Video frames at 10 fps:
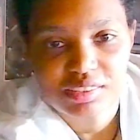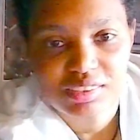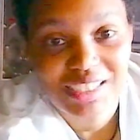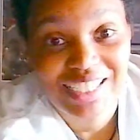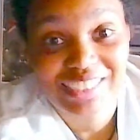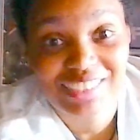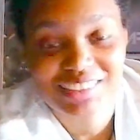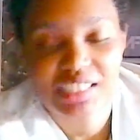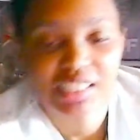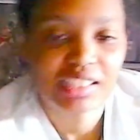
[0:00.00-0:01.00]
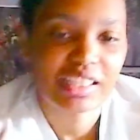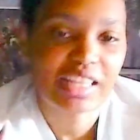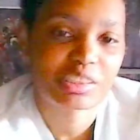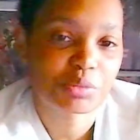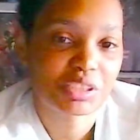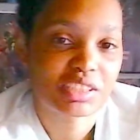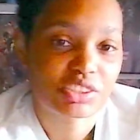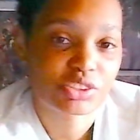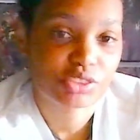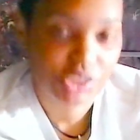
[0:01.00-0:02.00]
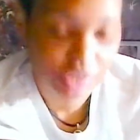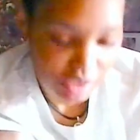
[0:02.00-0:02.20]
Hey guys, last minute insertion.